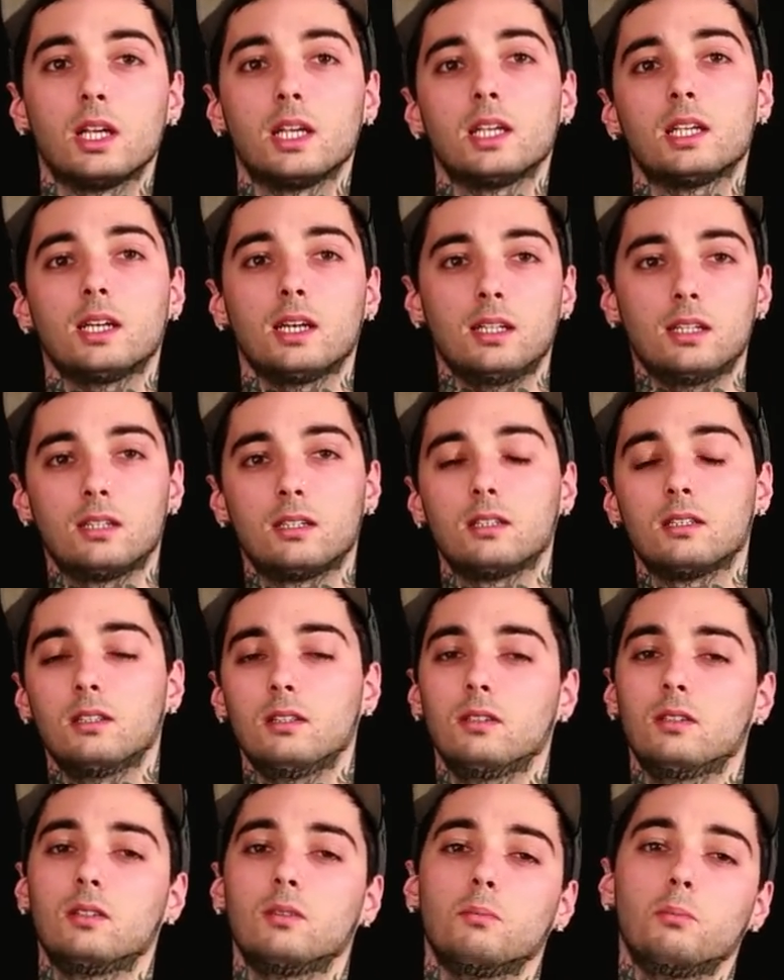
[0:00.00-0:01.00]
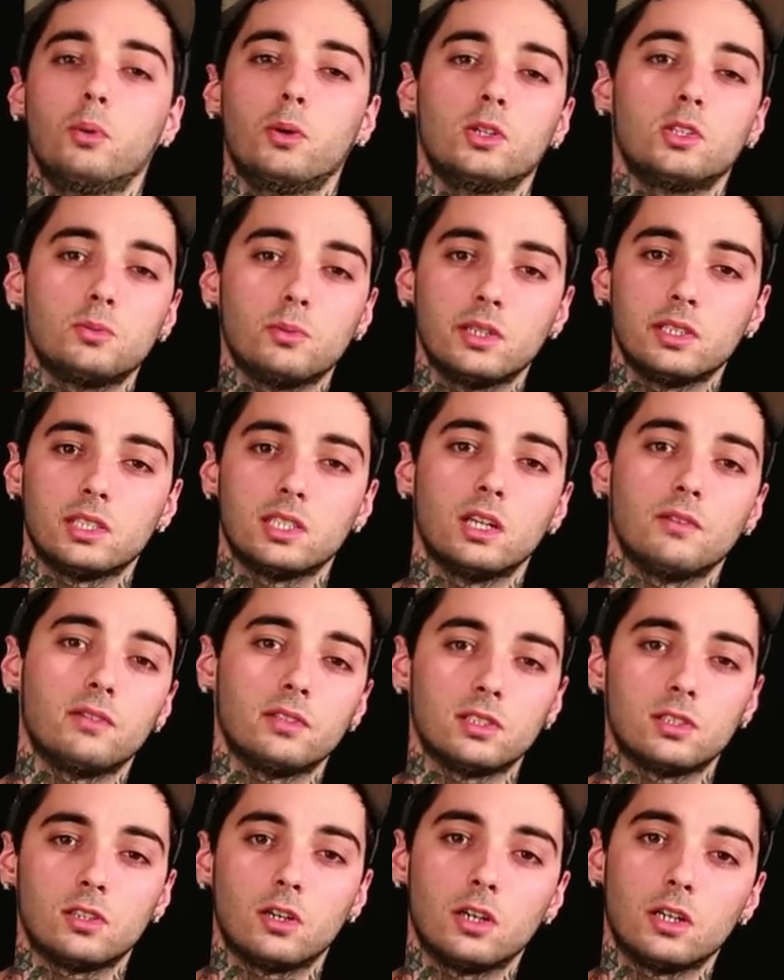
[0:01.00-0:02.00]
to, like, kind of push myself
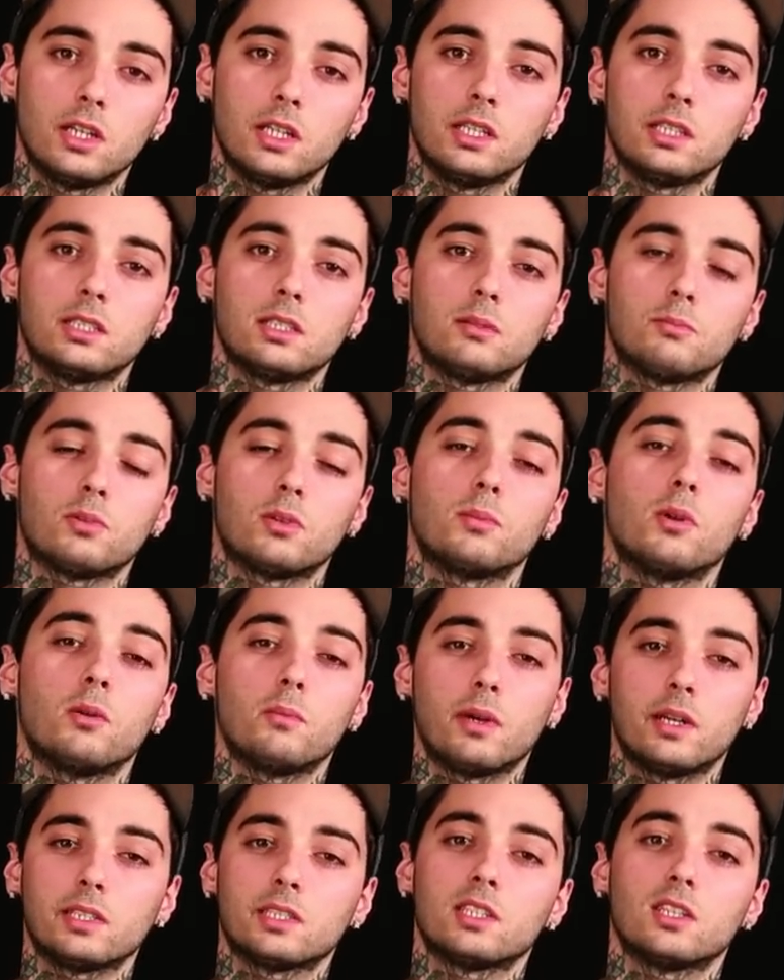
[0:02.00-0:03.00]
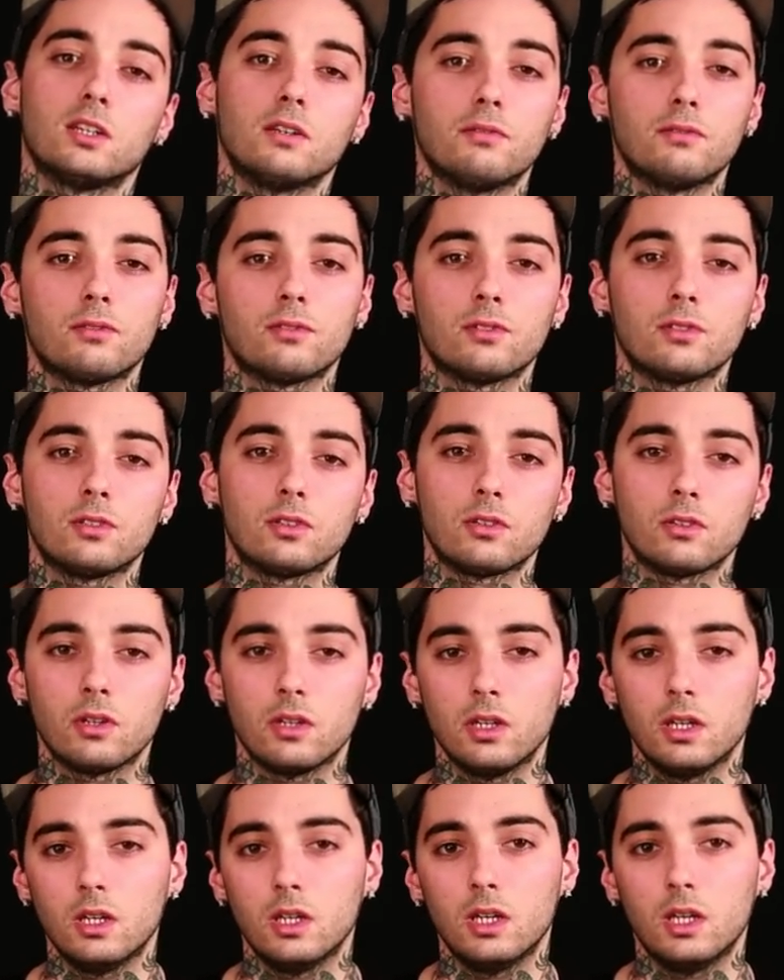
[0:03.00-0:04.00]
as an artist and promote myself through
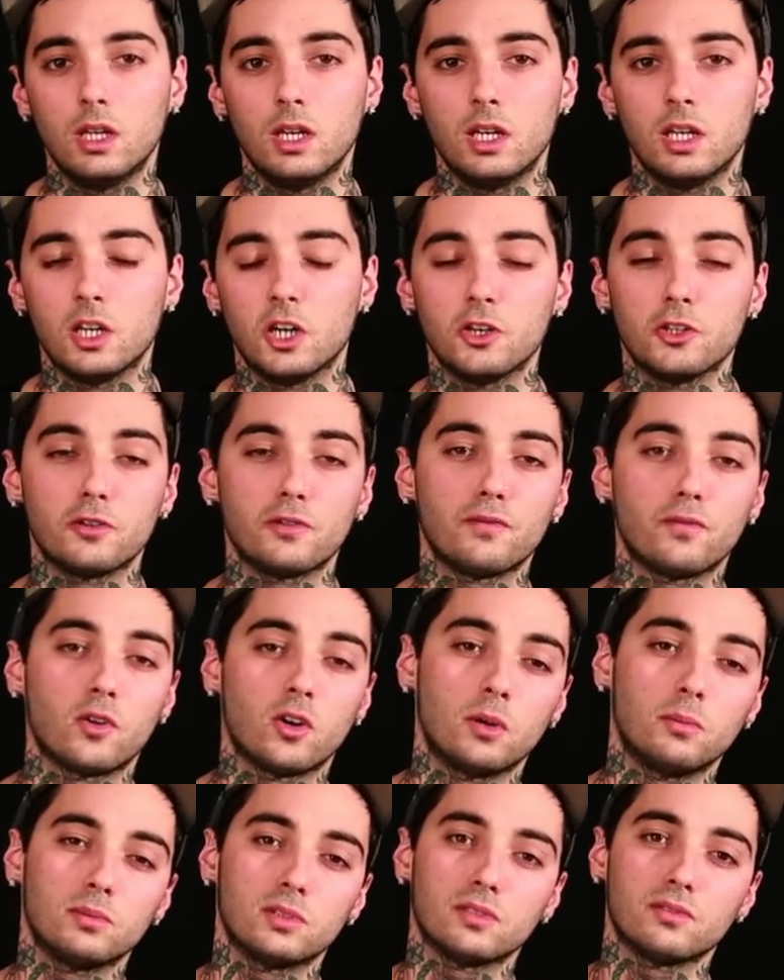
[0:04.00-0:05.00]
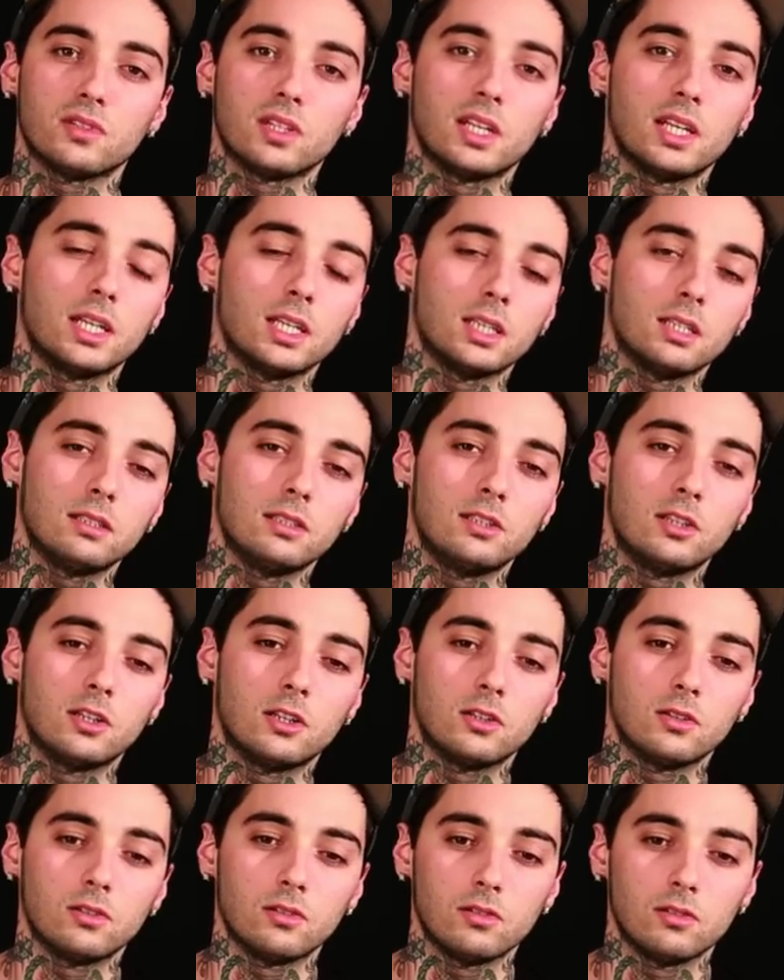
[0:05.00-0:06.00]
other forms of, like, you
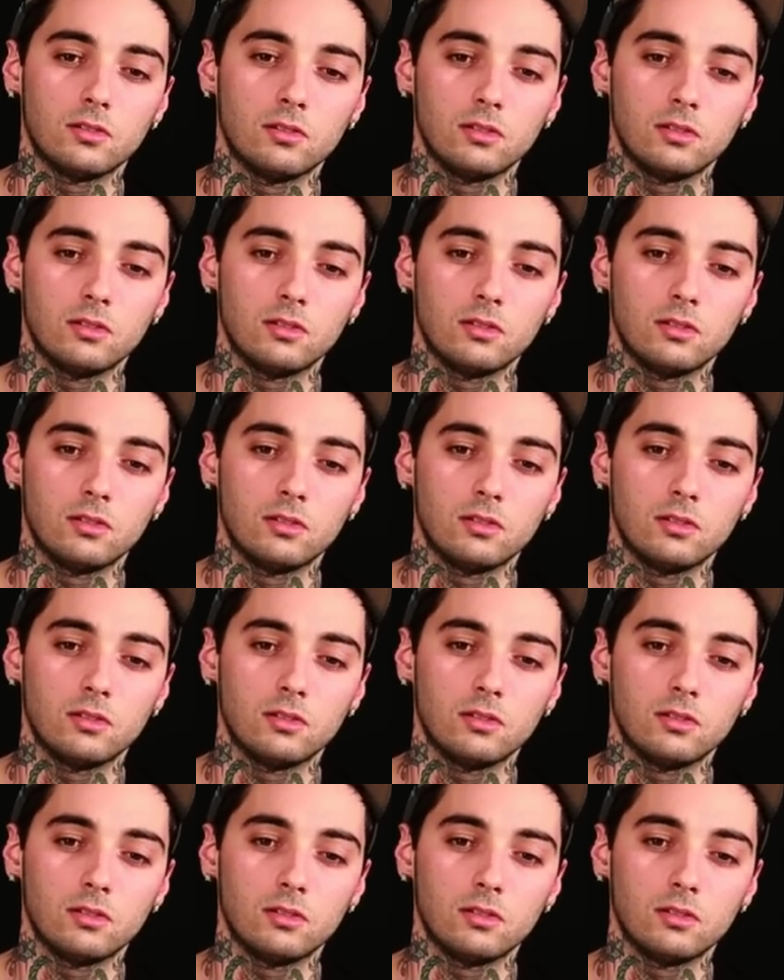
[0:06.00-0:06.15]
know,